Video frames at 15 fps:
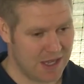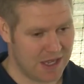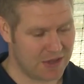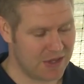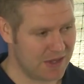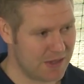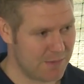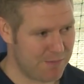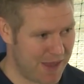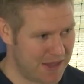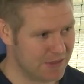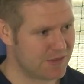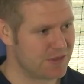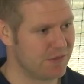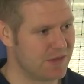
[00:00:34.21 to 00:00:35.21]
I think the
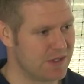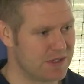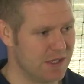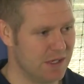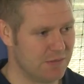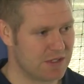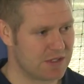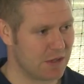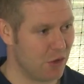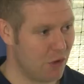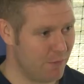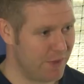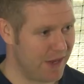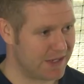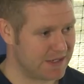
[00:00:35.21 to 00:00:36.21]
balance of the team is a
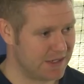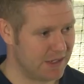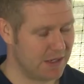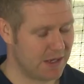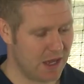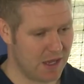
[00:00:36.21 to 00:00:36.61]
lot better.